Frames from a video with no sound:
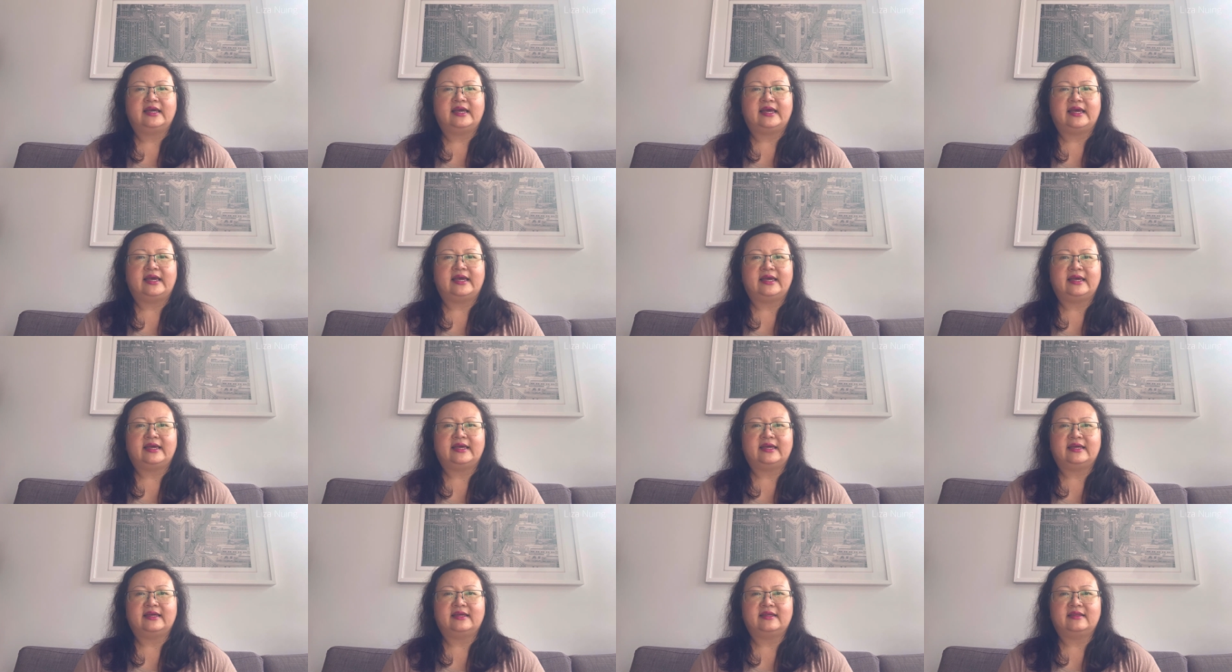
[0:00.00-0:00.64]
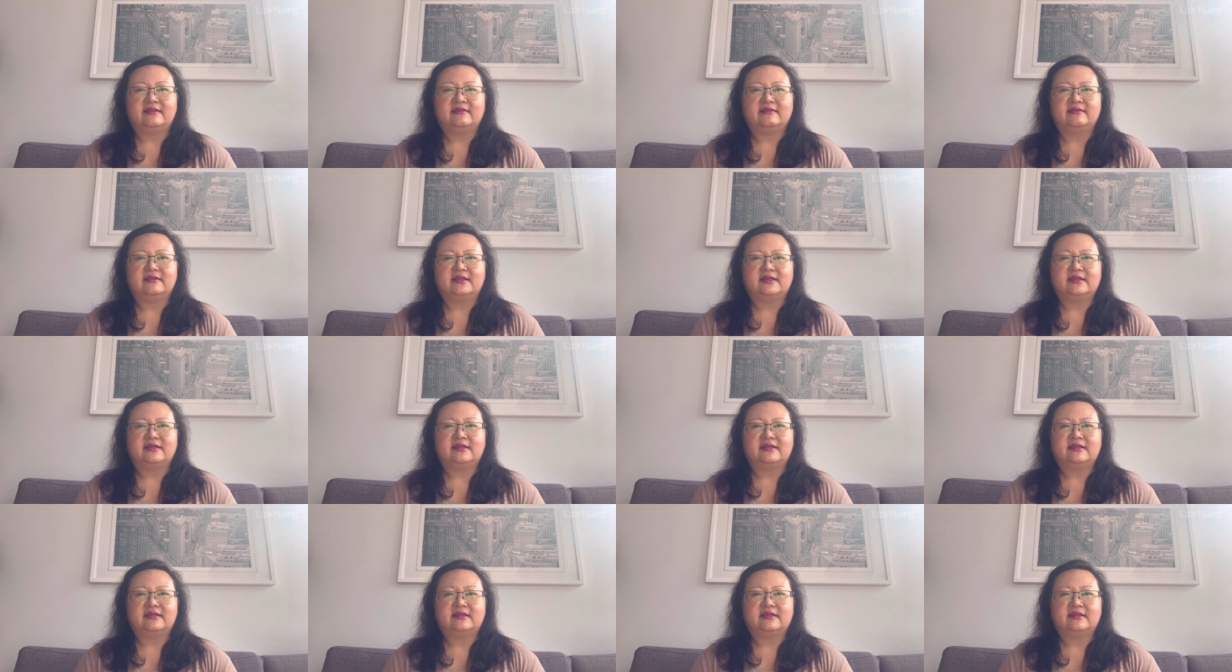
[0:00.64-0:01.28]
and
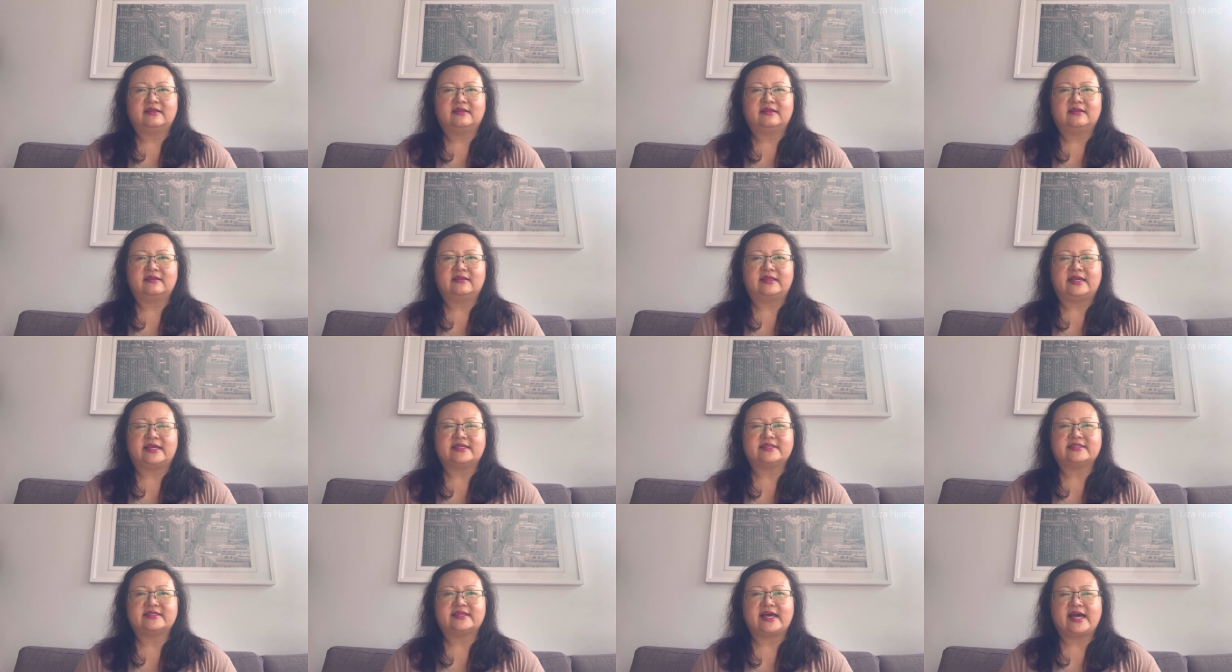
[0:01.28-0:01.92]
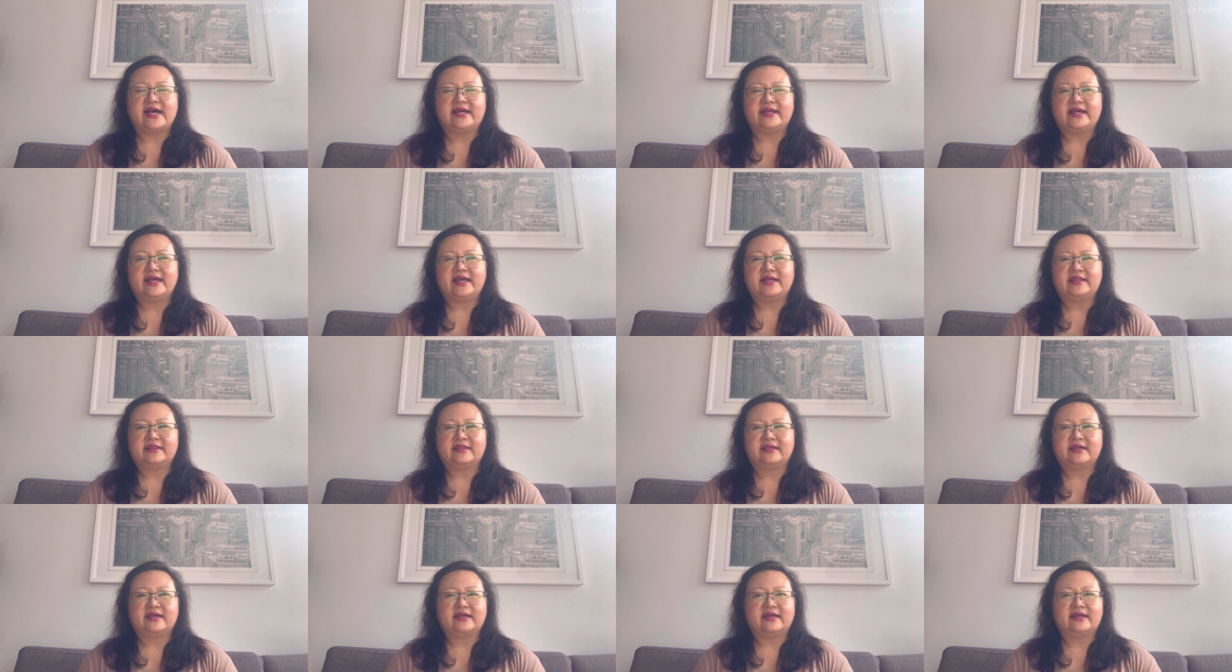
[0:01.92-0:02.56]
they sat
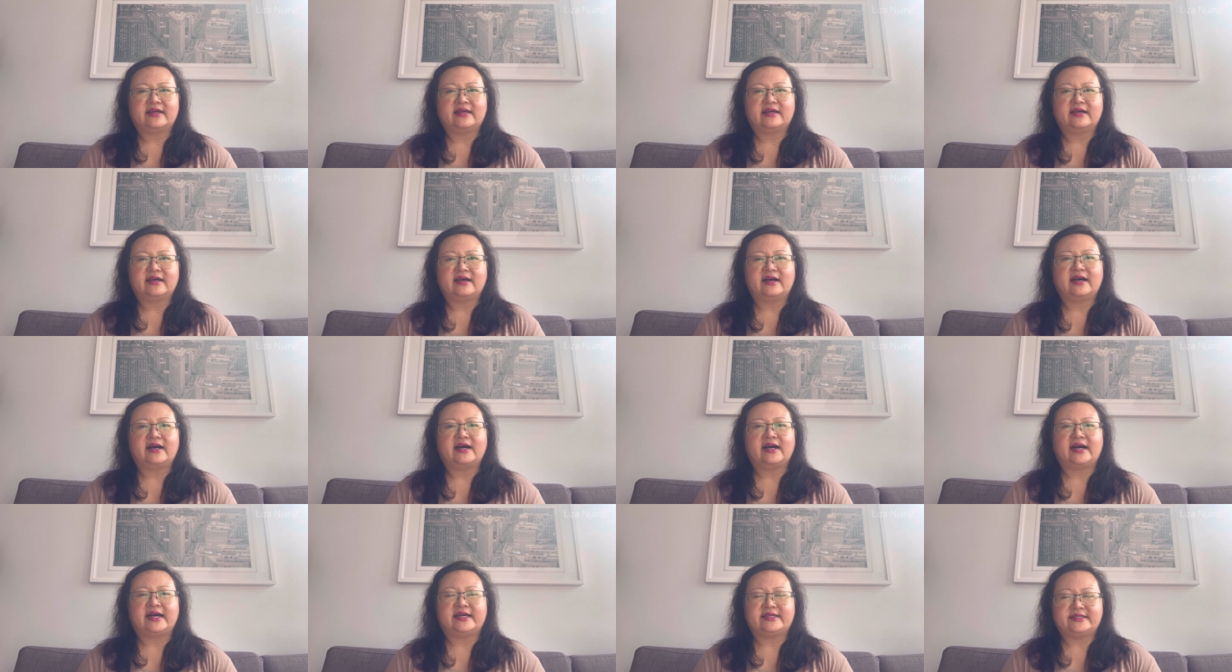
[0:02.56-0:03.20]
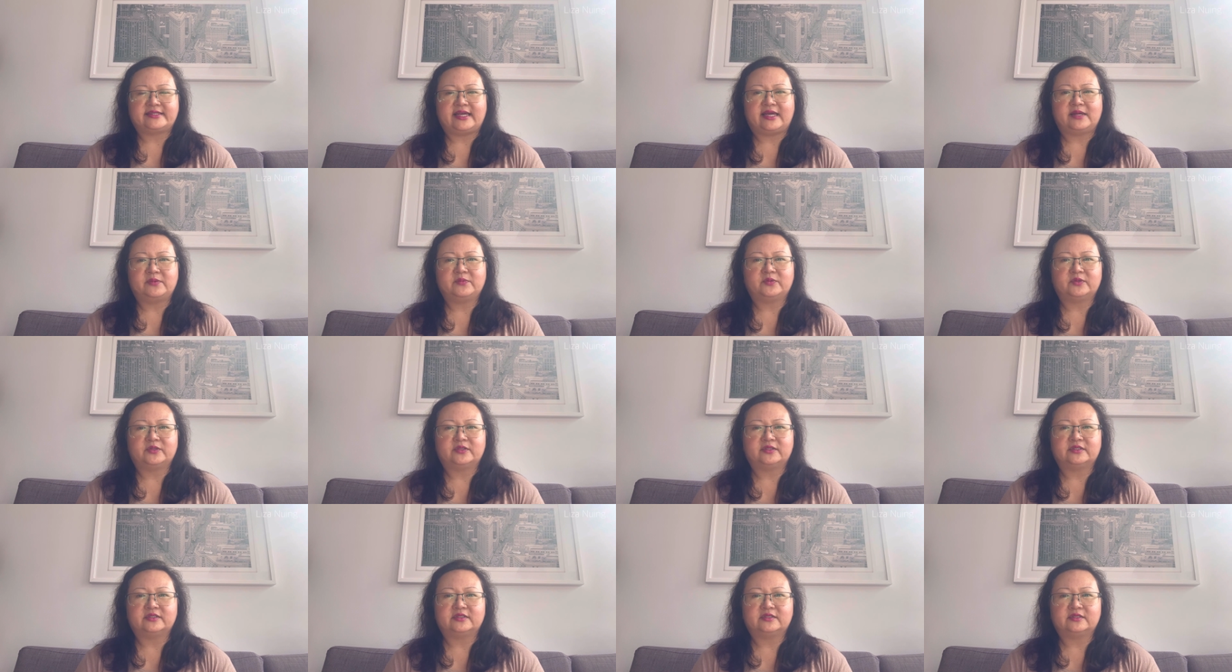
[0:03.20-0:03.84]
at the high
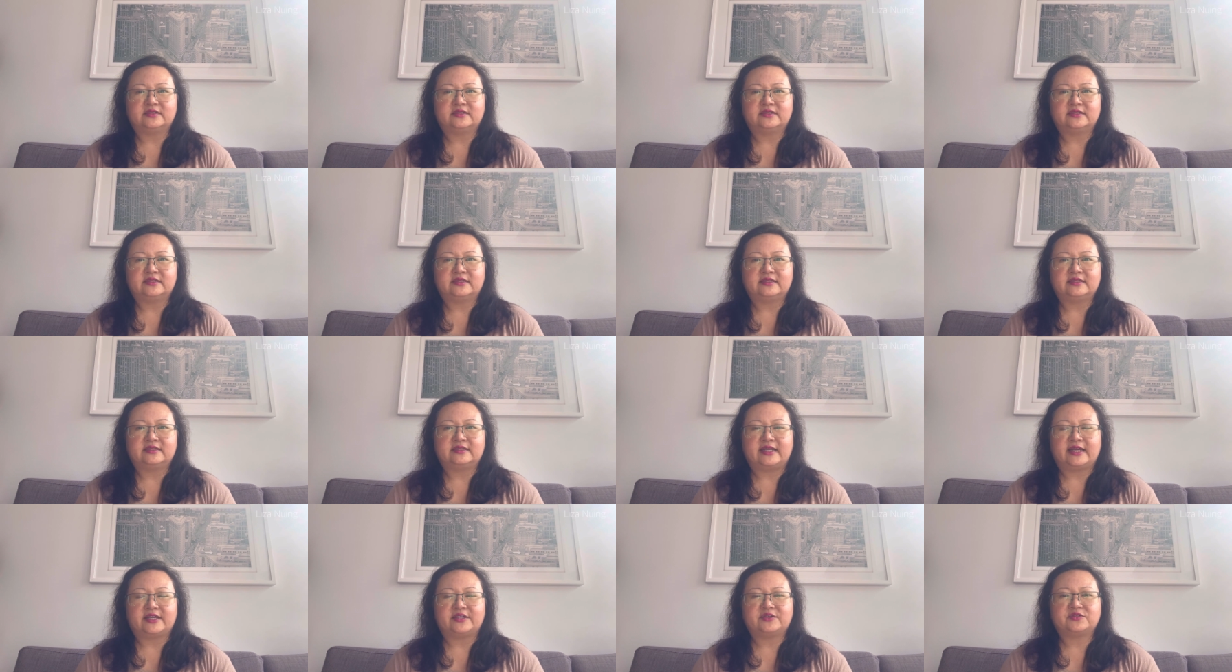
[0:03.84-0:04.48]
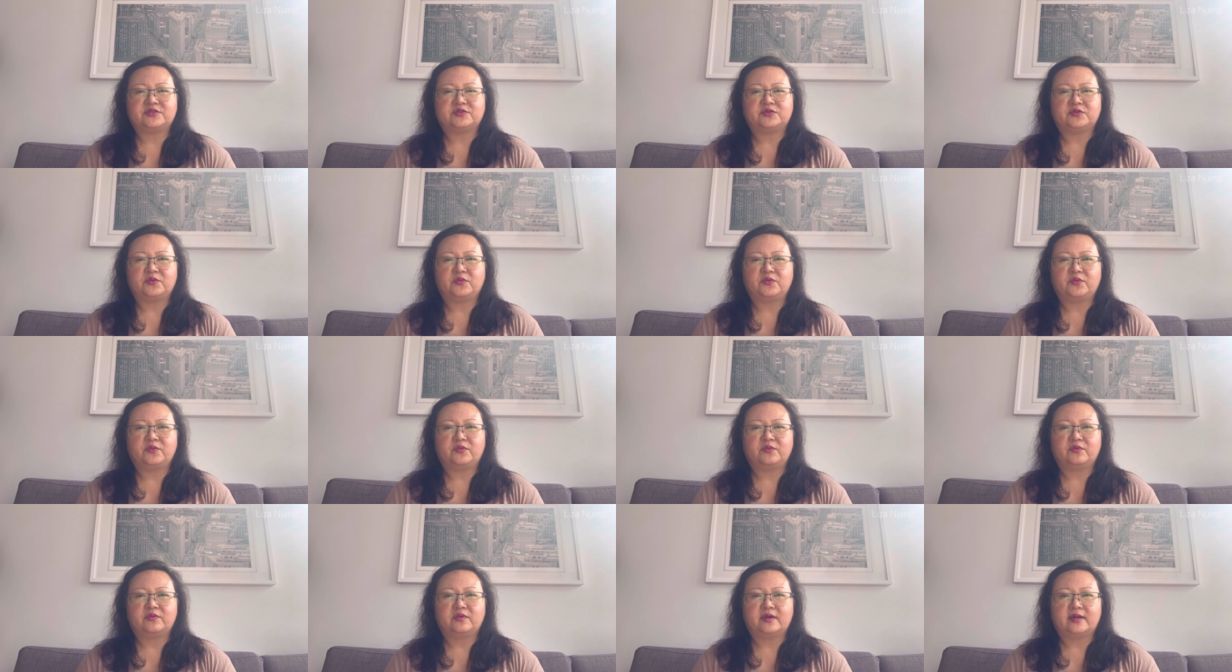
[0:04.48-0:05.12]
table next
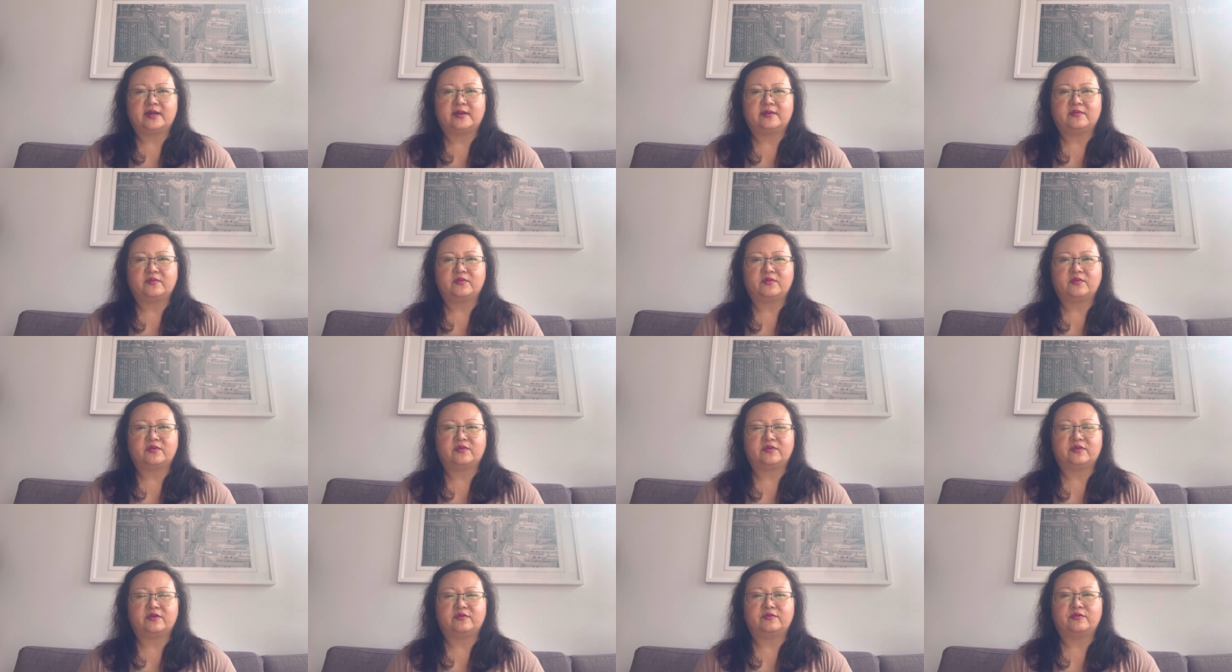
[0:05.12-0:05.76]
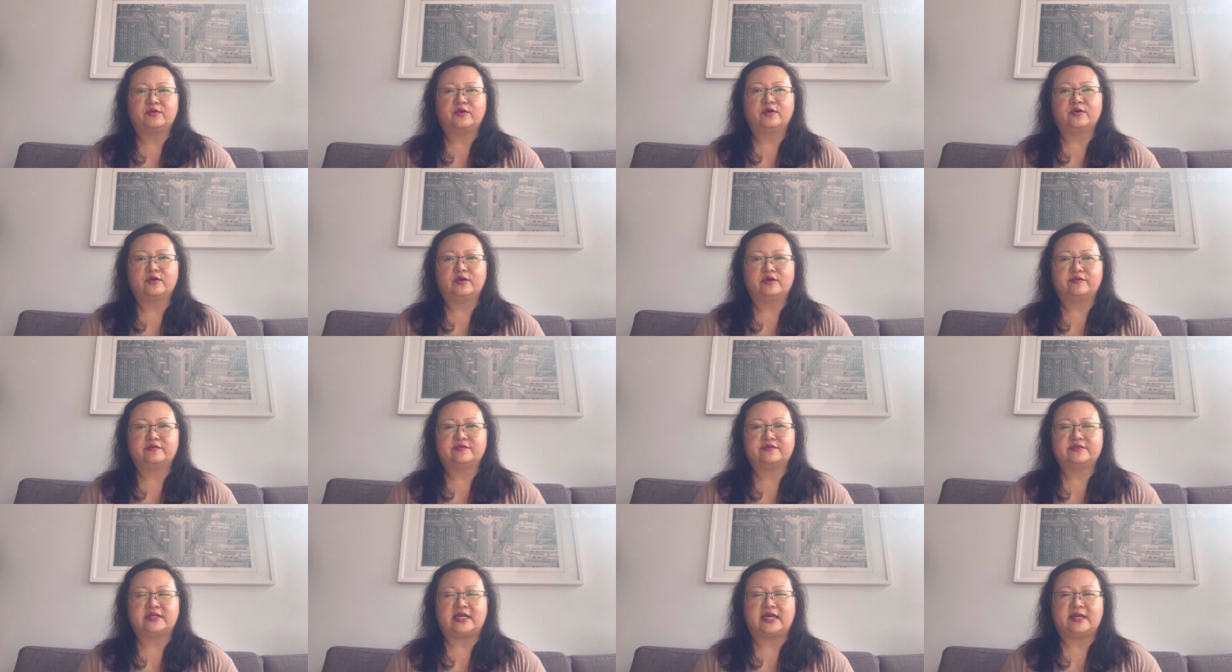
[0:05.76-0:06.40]
to the row
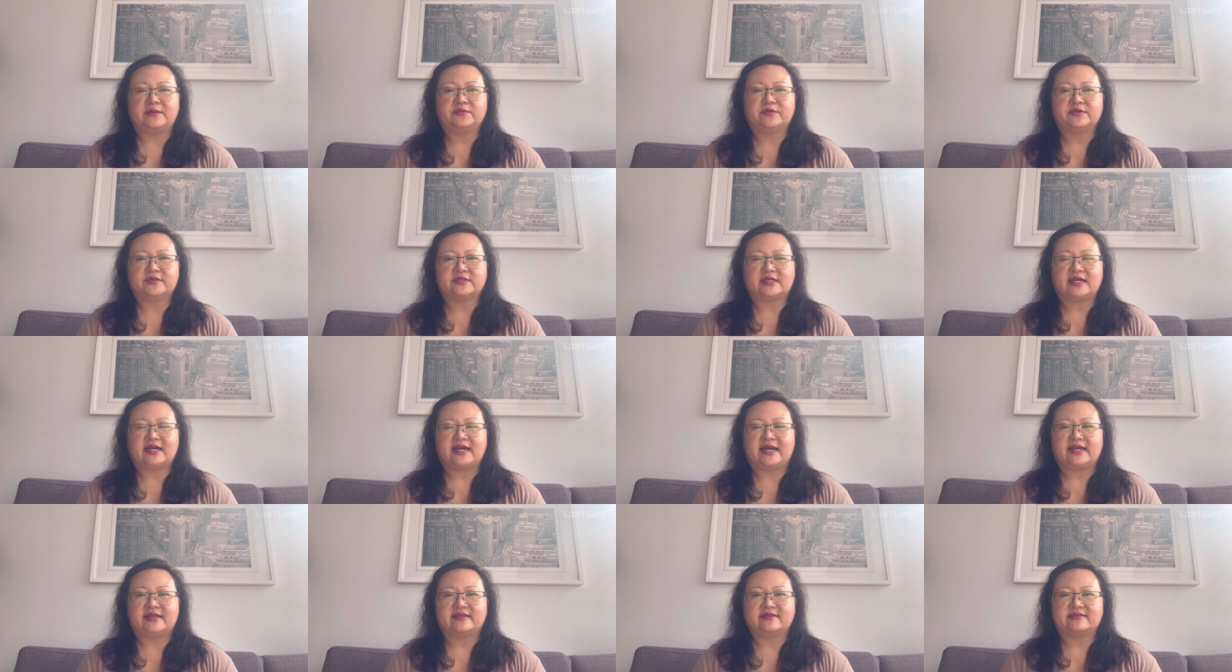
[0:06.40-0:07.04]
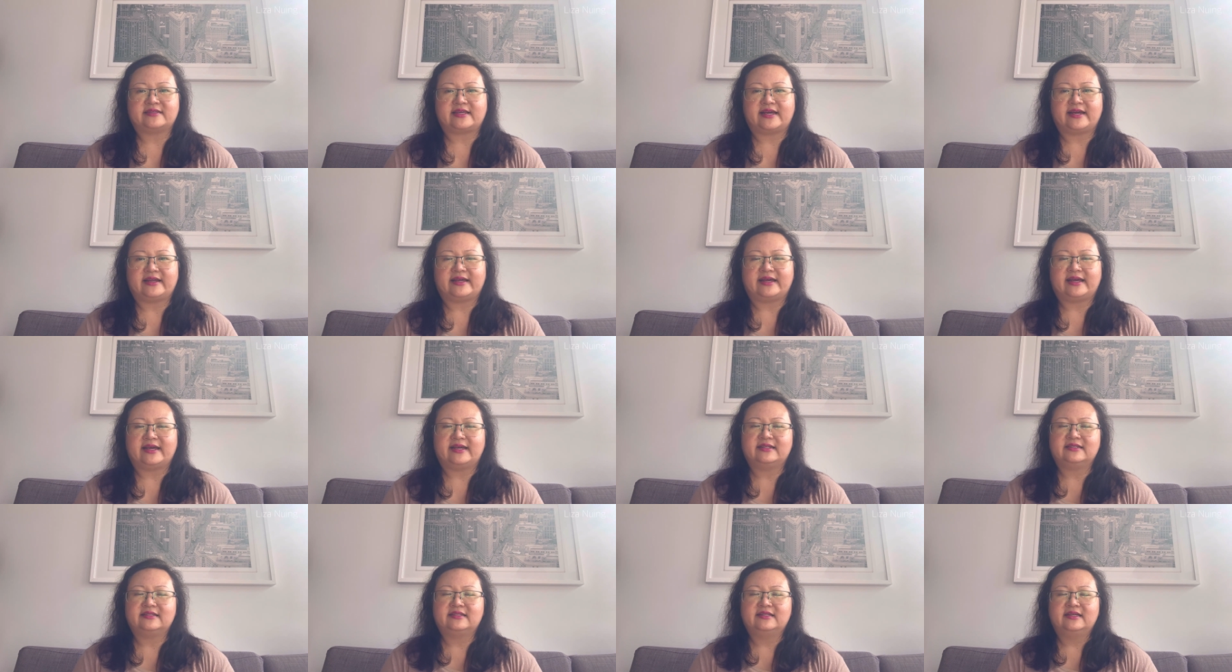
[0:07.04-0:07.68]
of tables I had sat
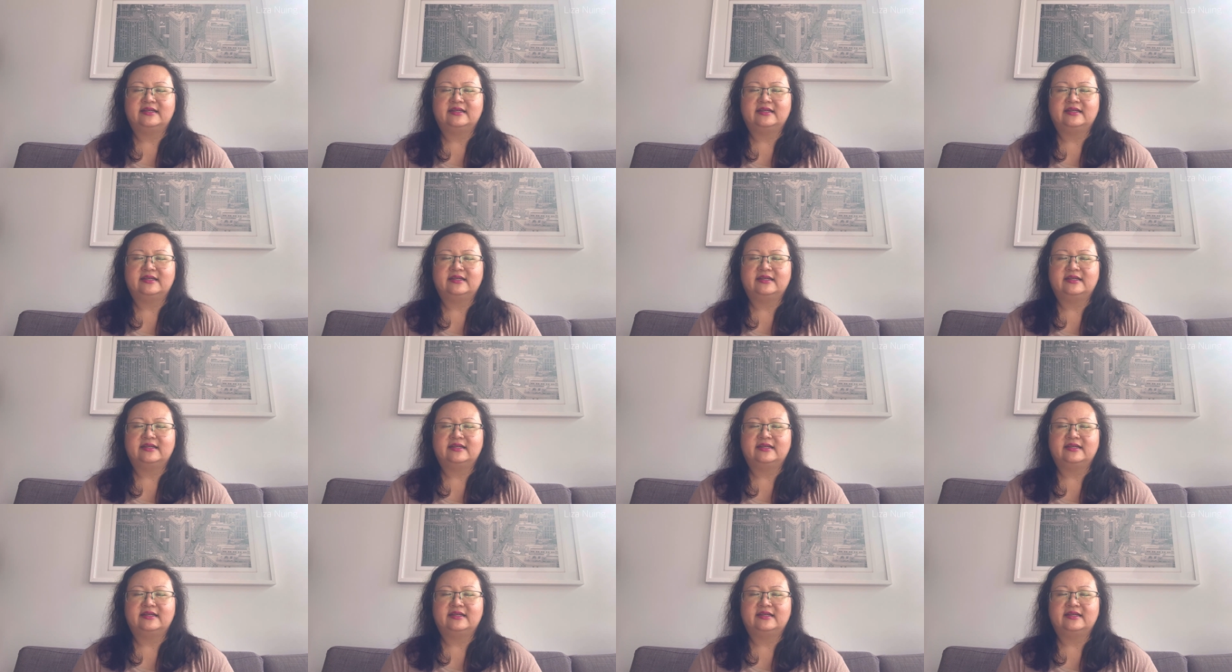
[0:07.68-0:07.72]
at,